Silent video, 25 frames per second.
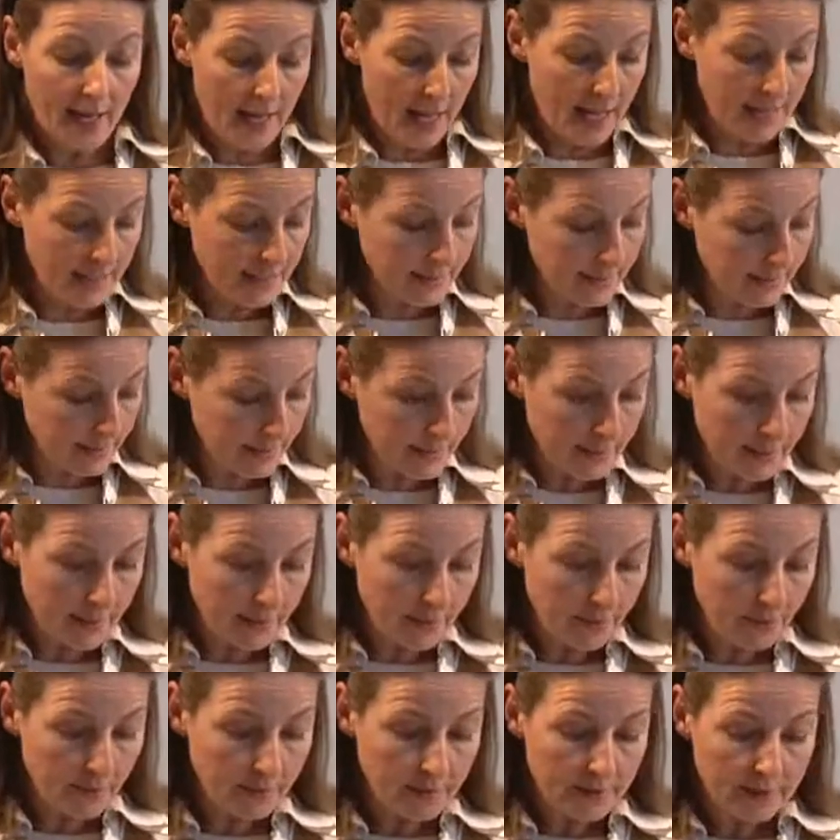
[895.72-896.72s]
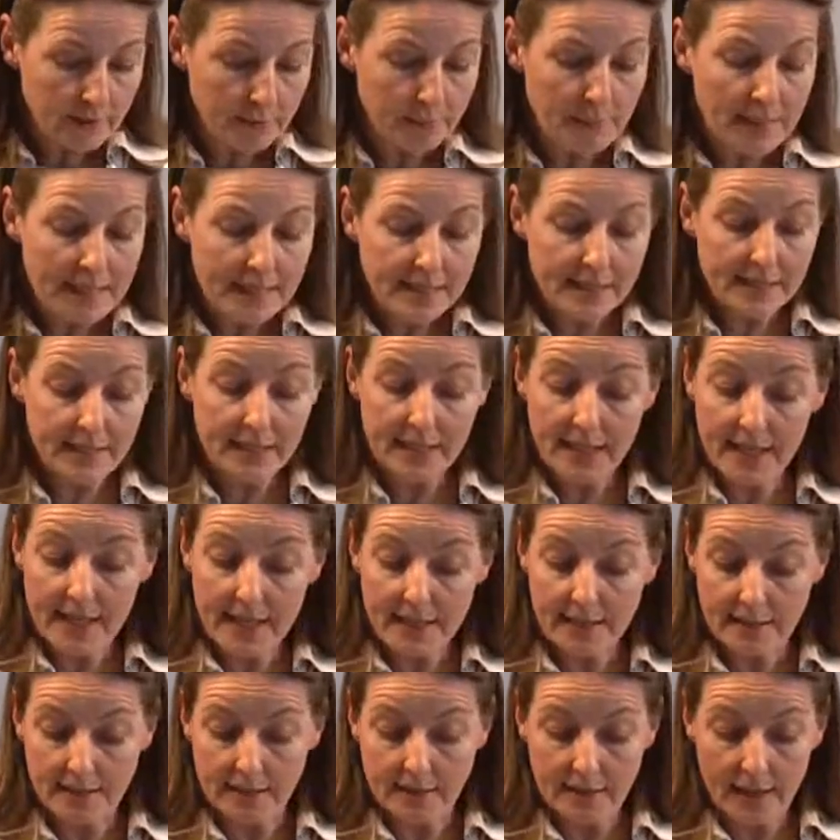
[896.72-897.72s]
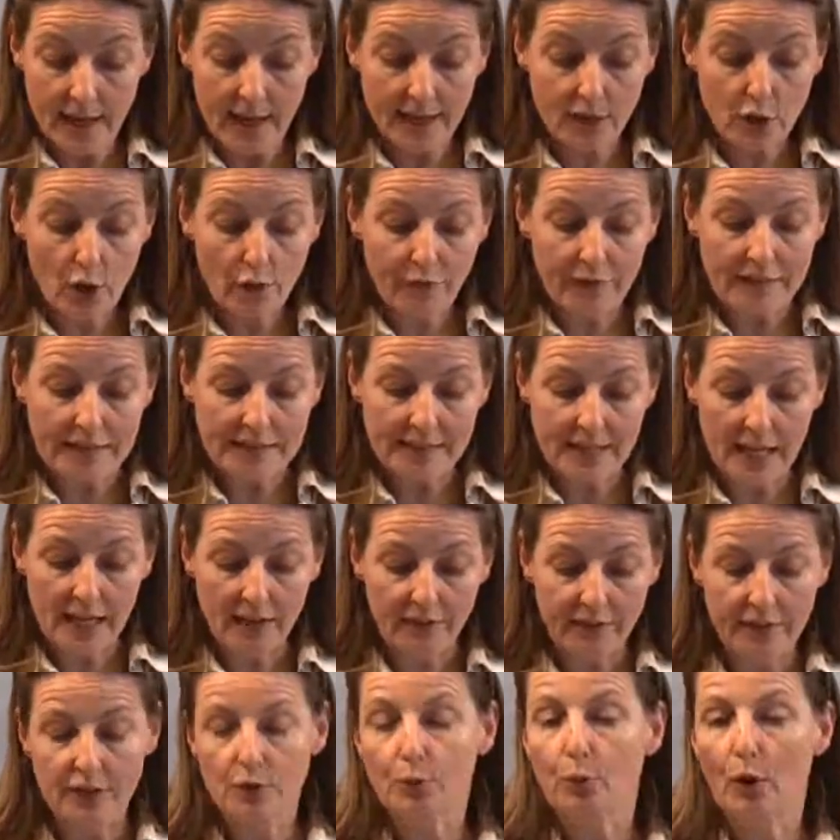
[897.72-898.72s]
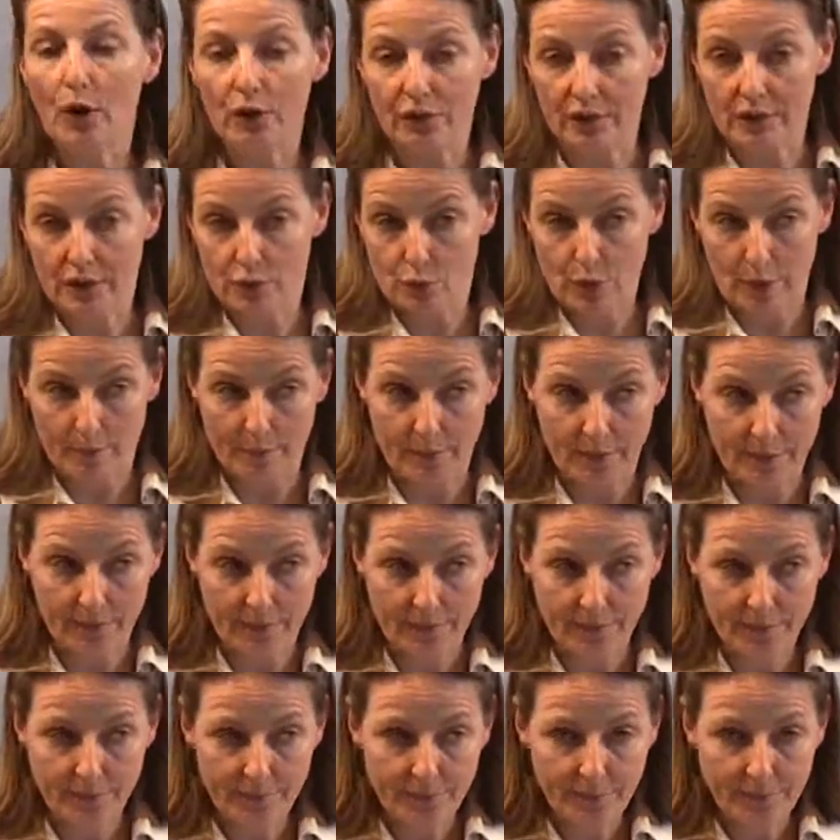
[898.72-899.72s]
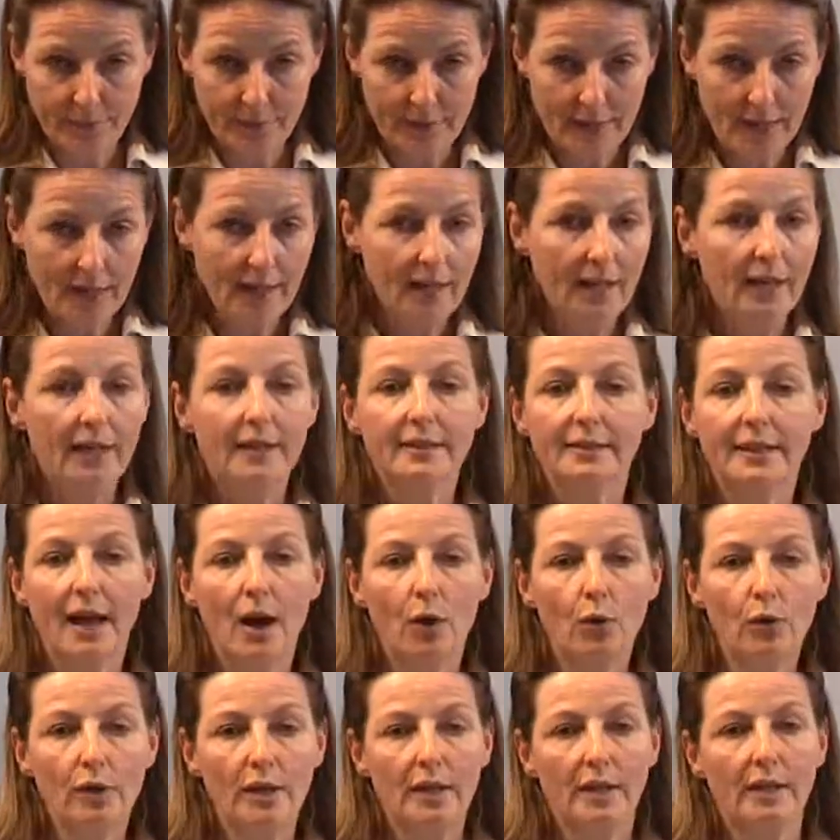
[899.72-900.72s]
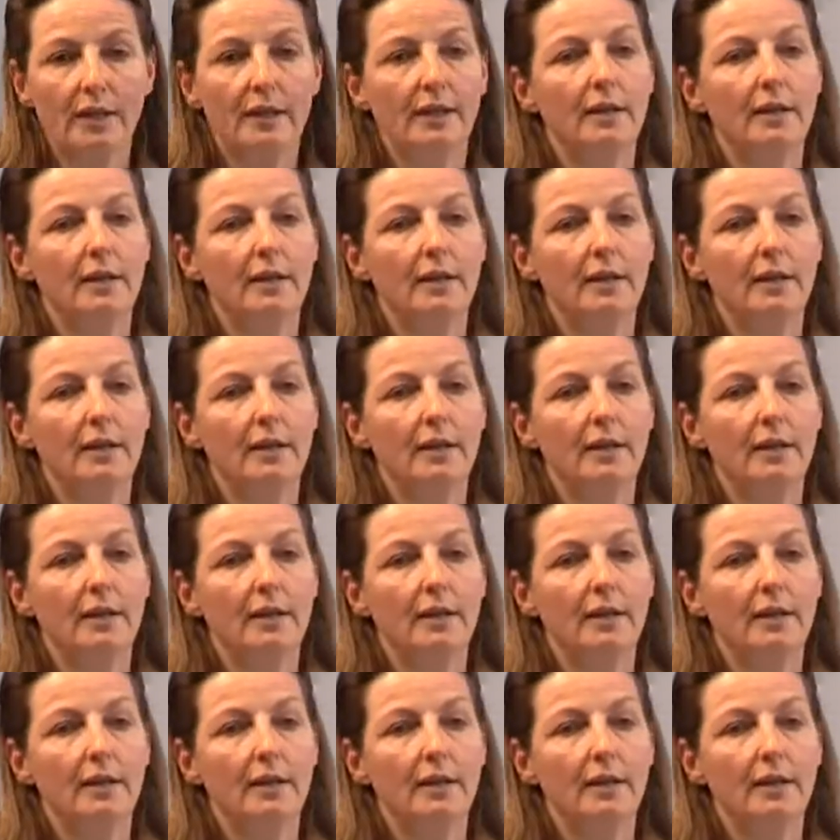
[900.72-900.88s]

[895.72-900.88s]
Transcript: And Tbilisi in and of itself is worth a trip. Now